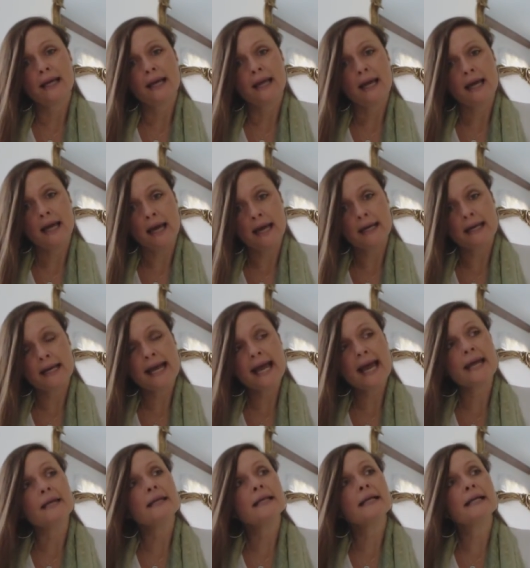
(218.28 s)
And
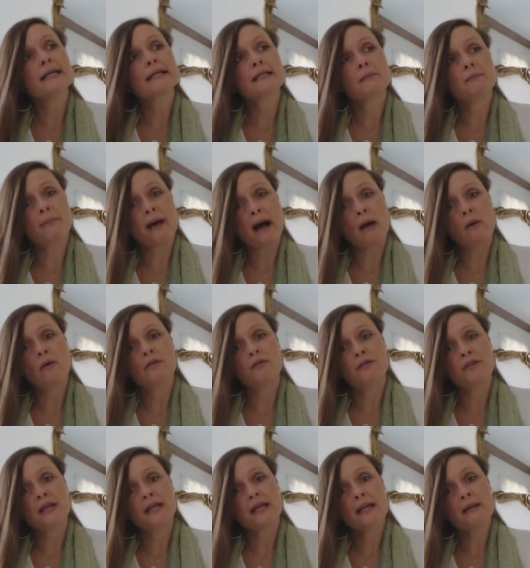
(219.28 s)
again, it's about
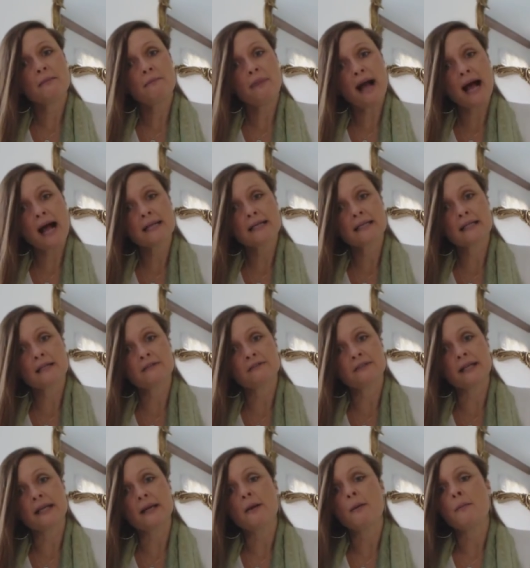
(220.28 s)
thinking
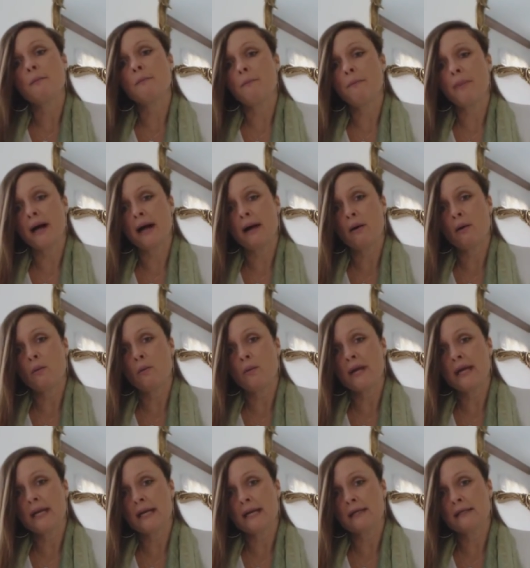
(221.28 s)
positively but
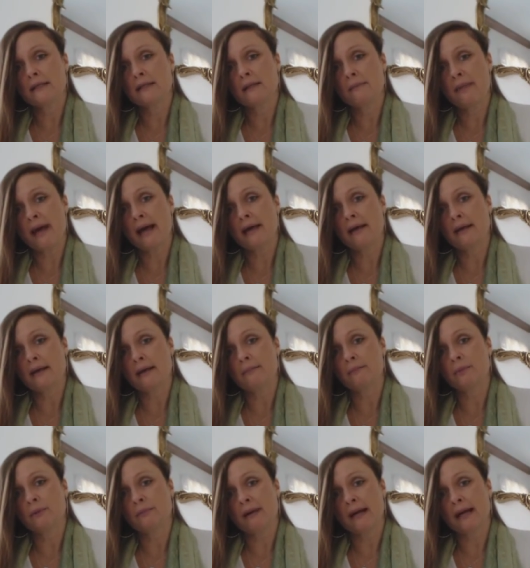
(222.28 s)
we need to back it up
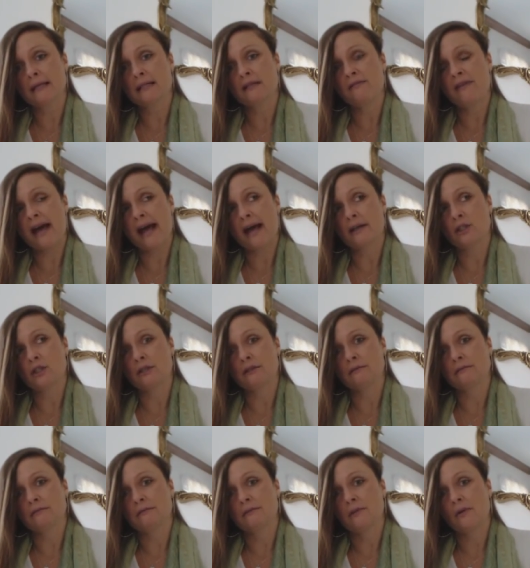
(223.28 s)
with positive action.
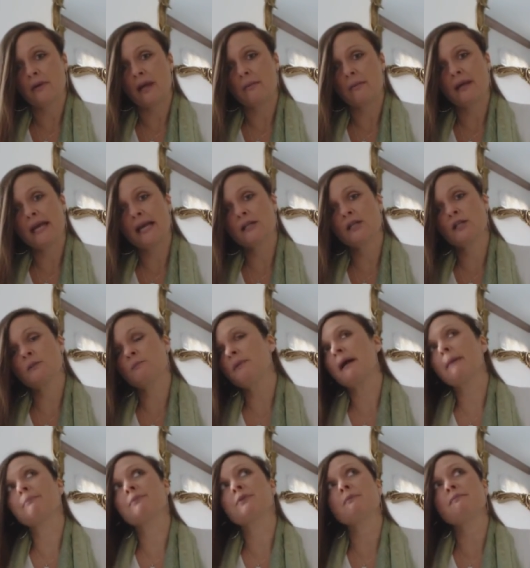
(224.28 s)
Okay, we can't just be
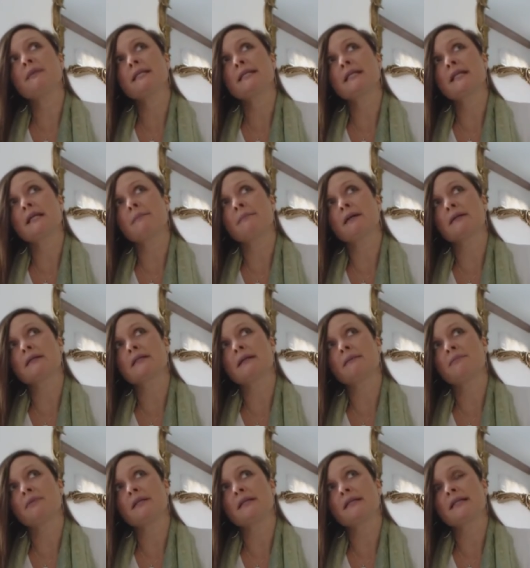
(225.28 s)
optimistic about
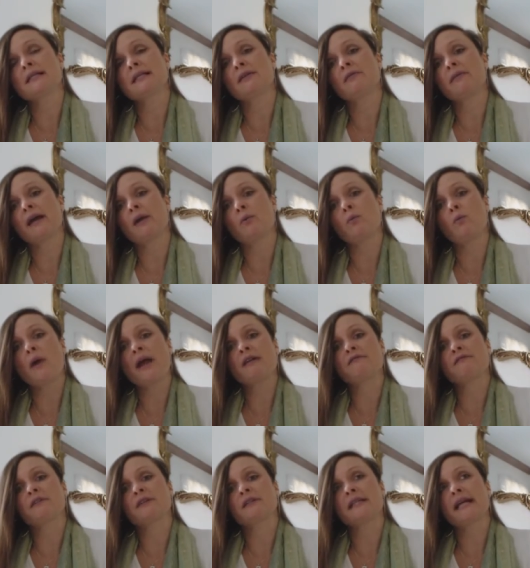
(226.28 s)
something and sit around and
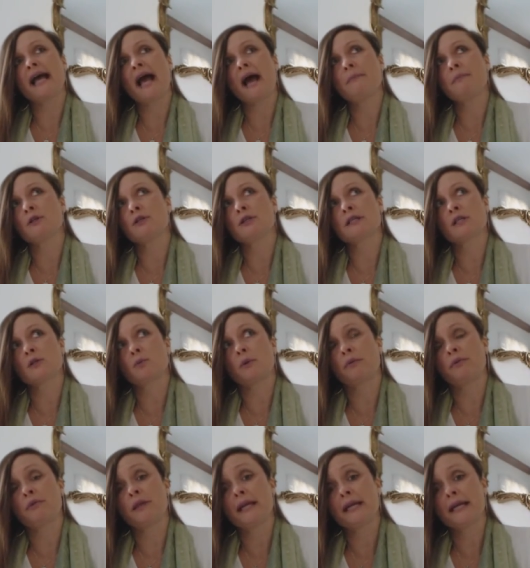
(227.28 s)
wait for it to happen just because
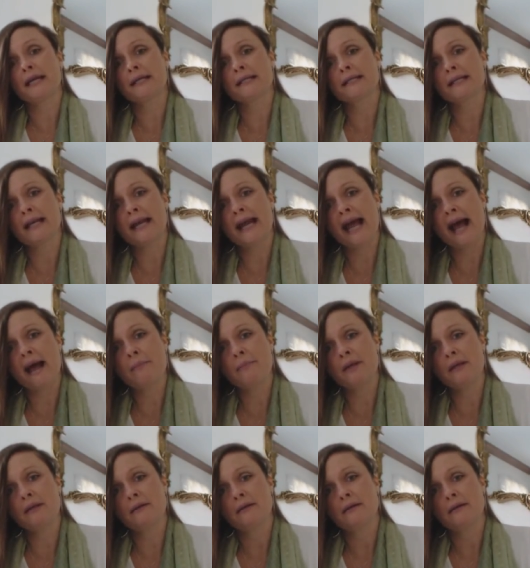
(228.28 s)
we're thinking it's going to happen.